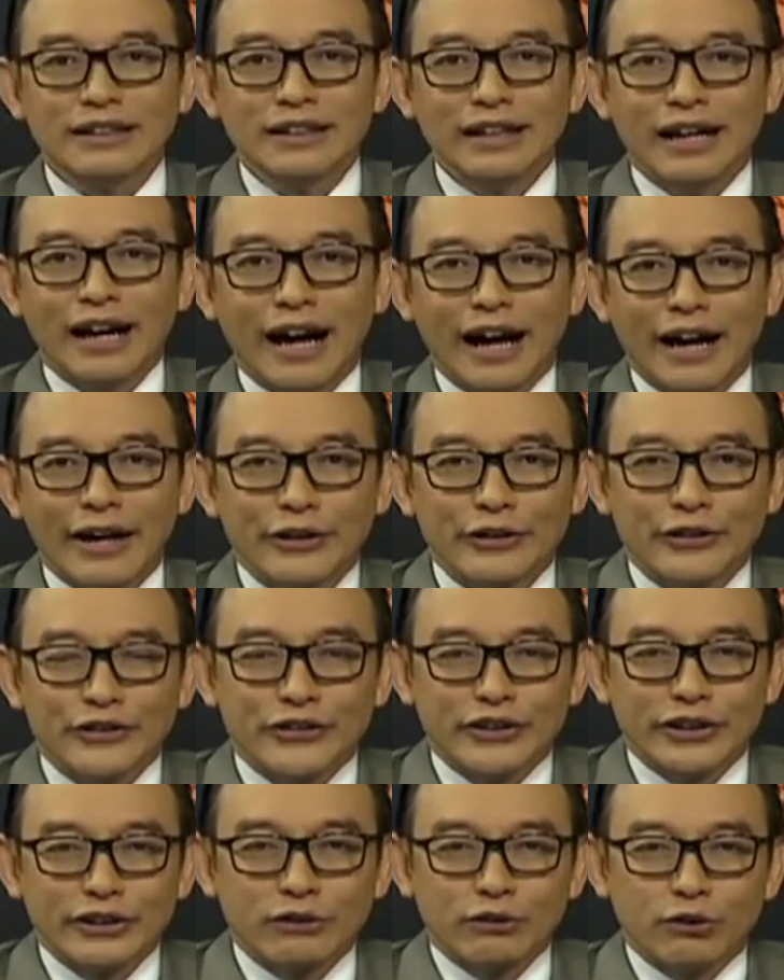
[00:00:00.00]
Hi, you're
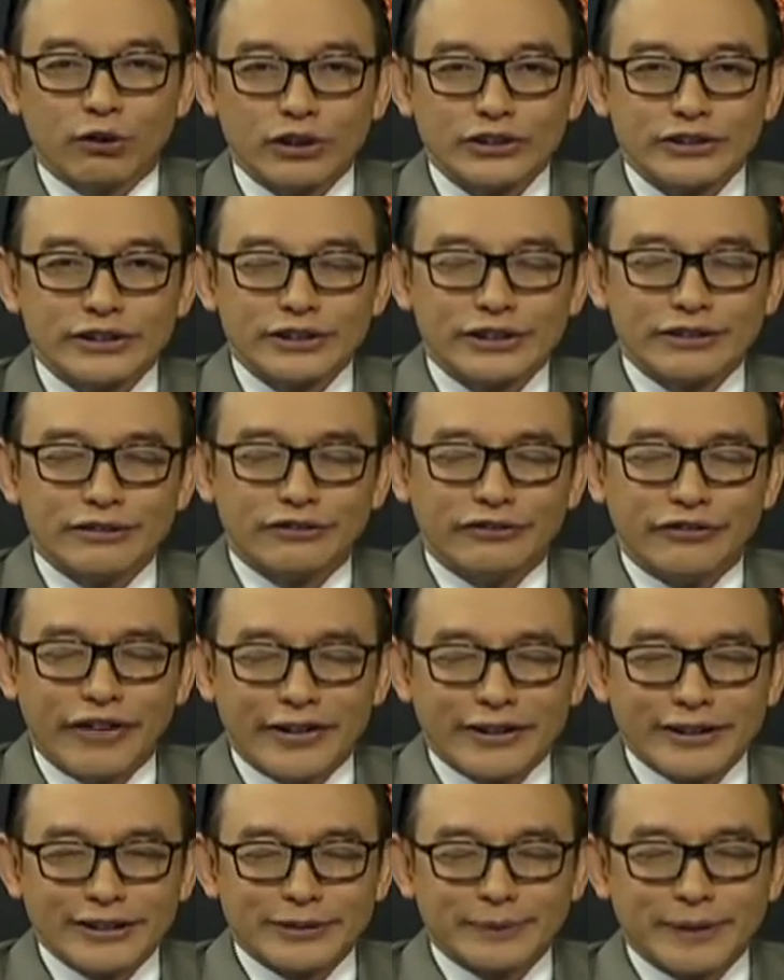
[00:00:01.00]
still watching a
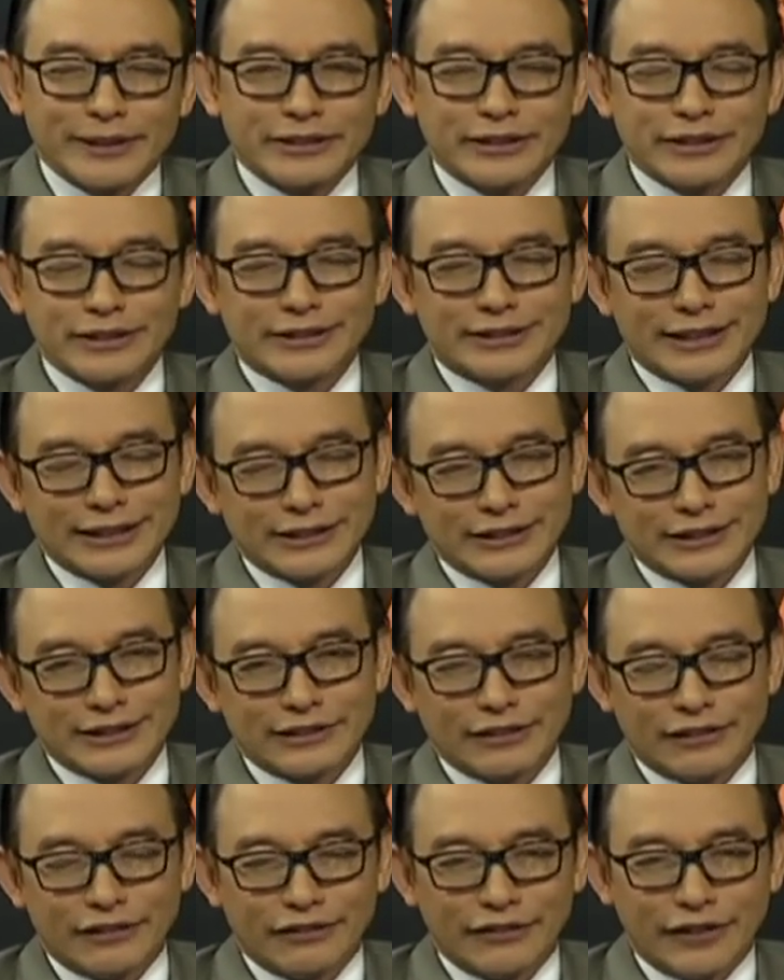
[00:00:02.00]
very special session
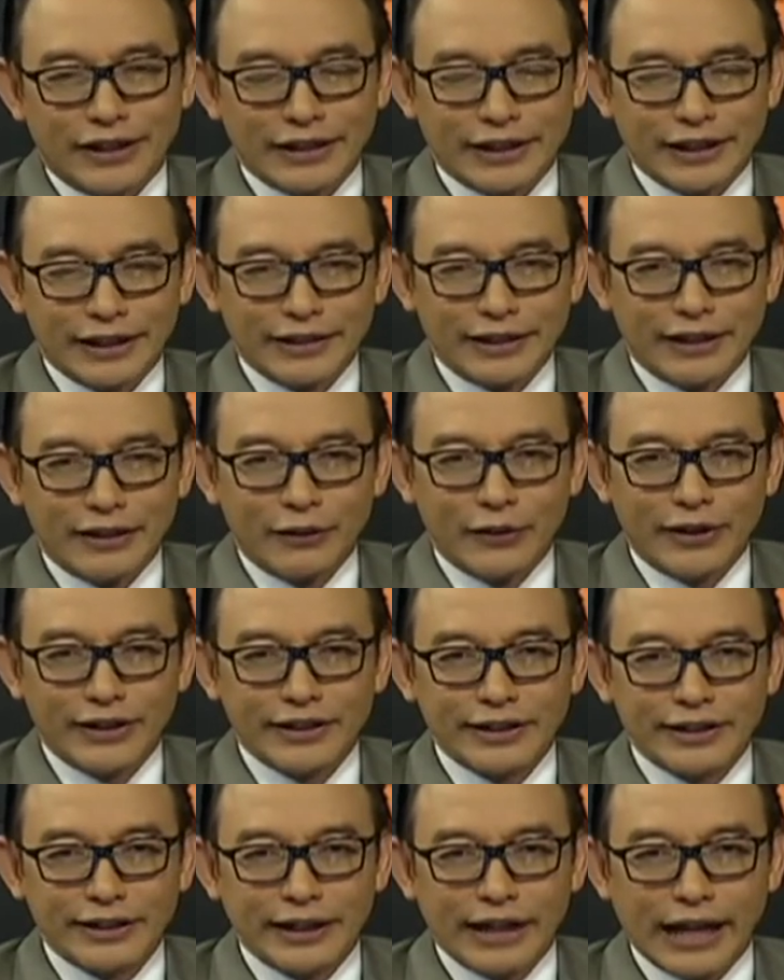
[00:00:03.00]
of Agenda
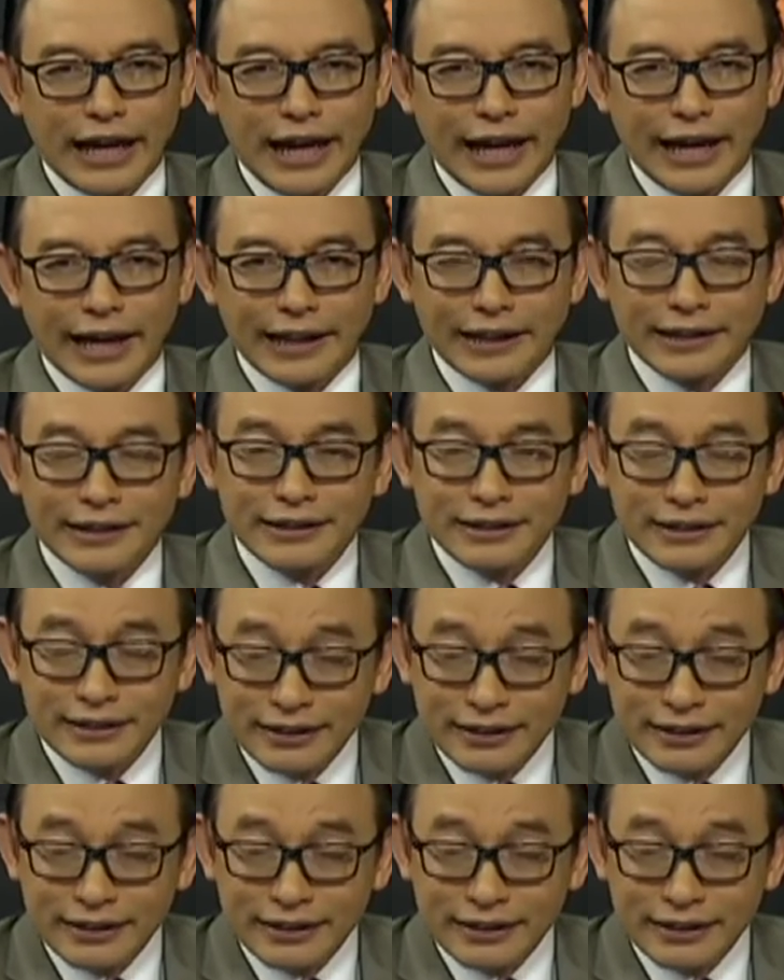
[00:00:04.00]
Awani, and